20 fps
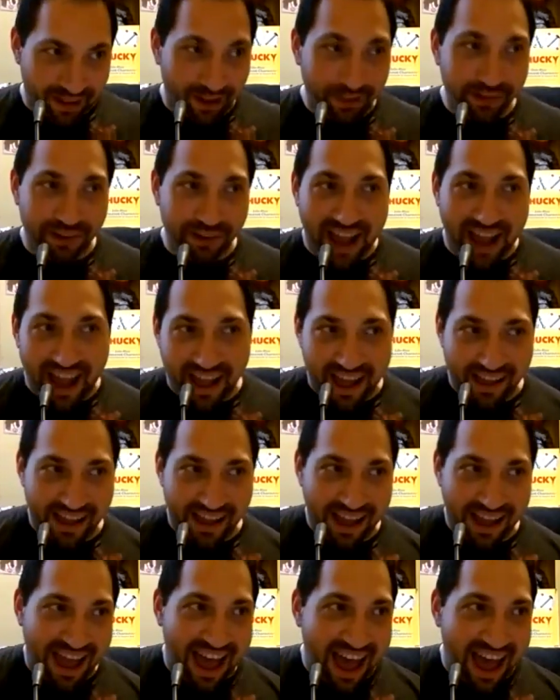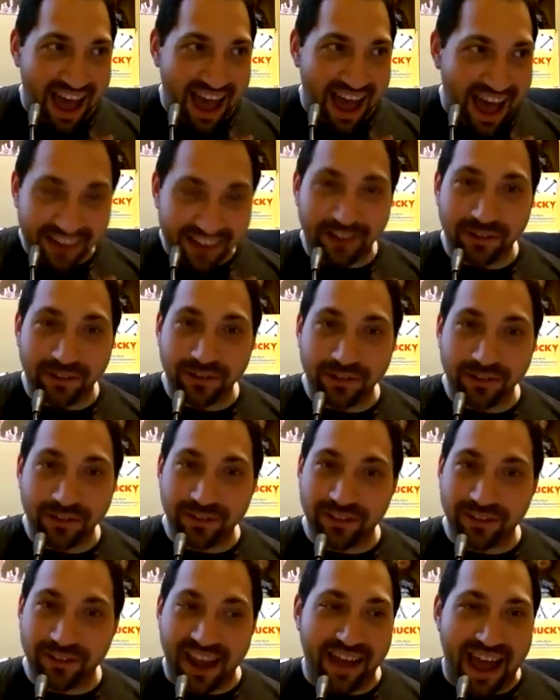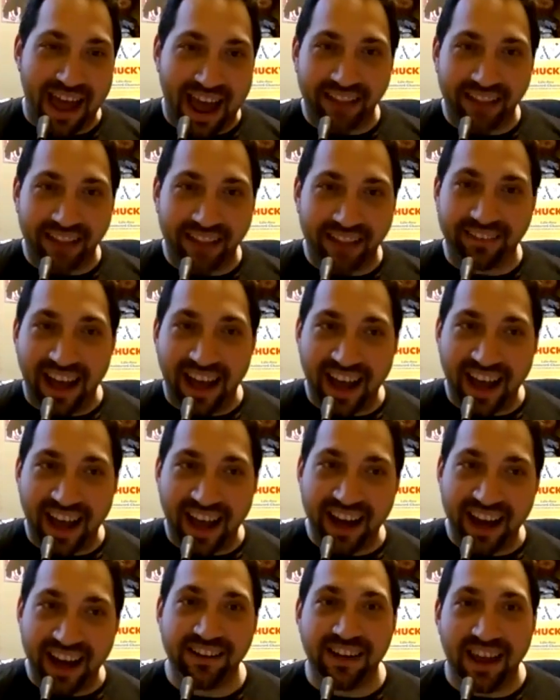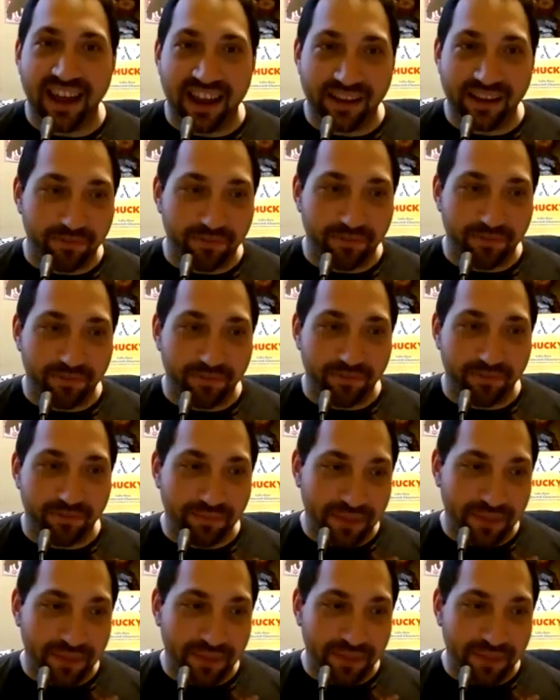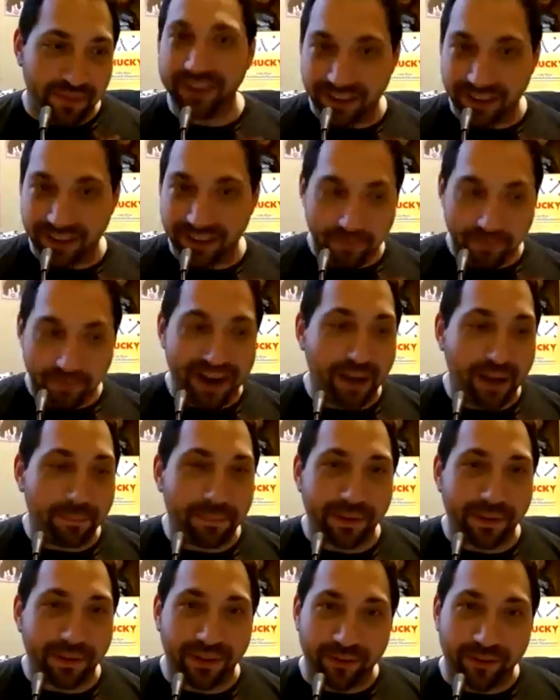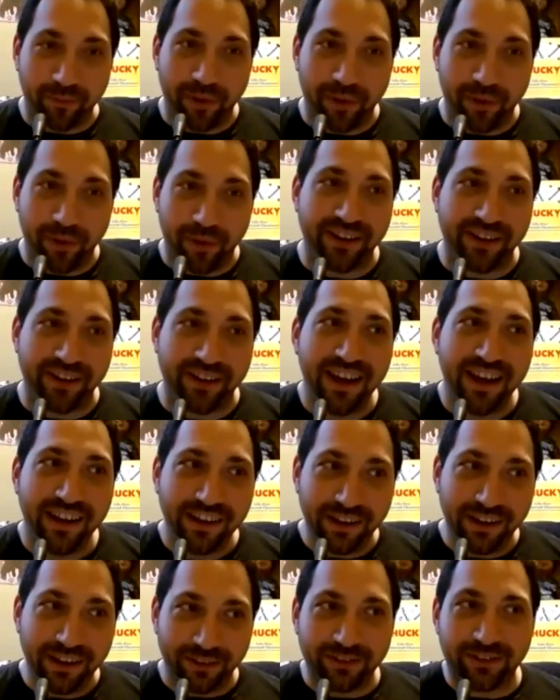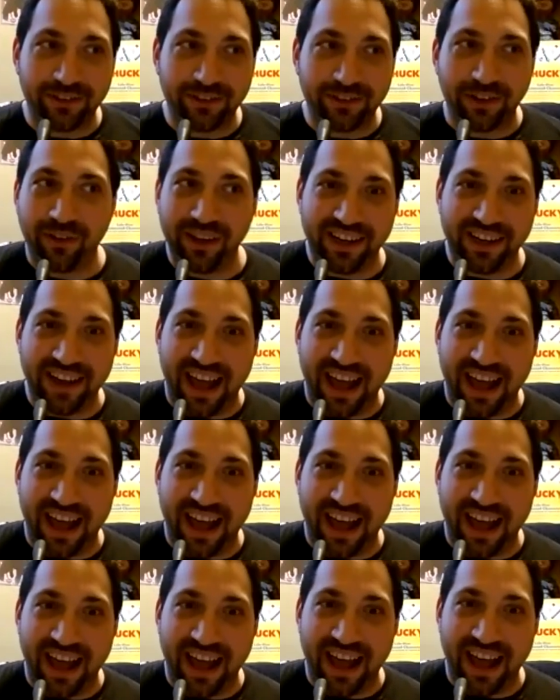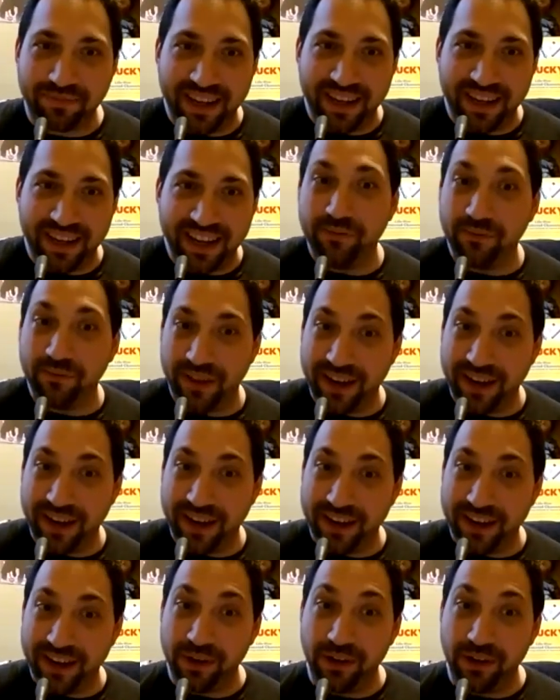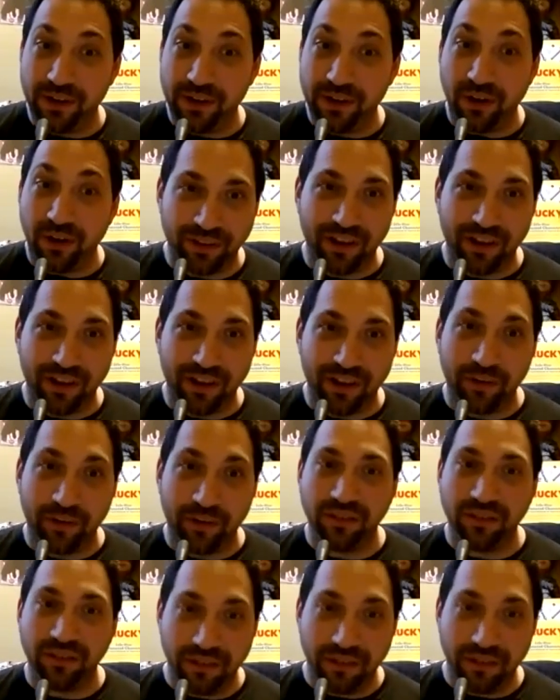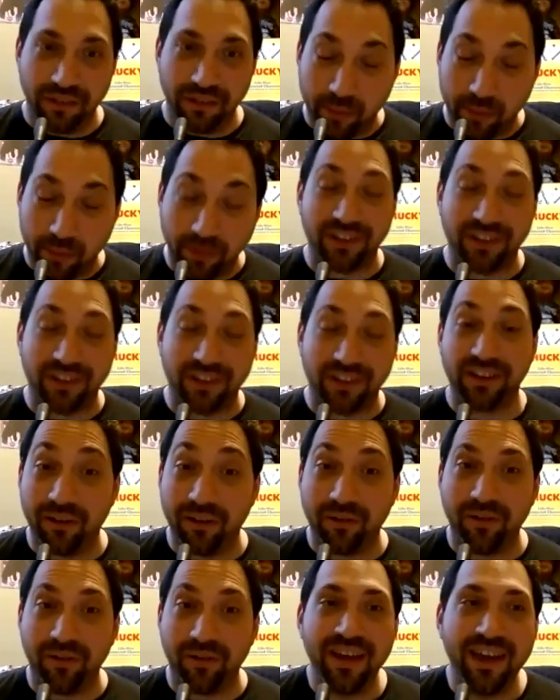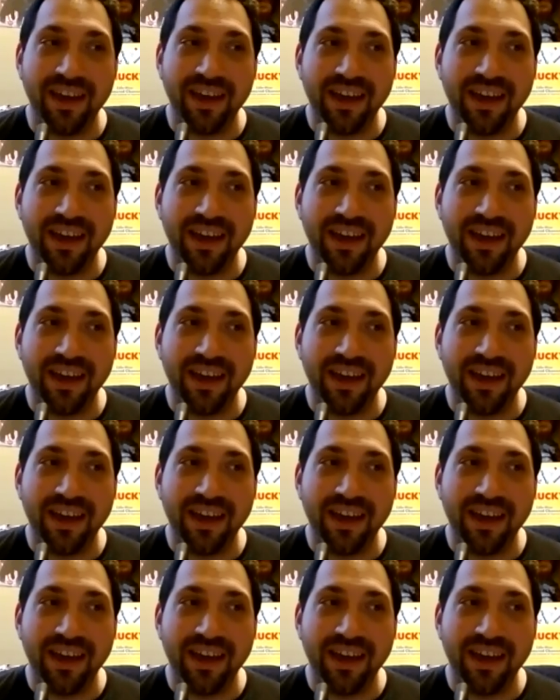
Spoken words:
other actors that had to hide and finally come out, but like when you're still in that hidden phase where you don't want no one to know,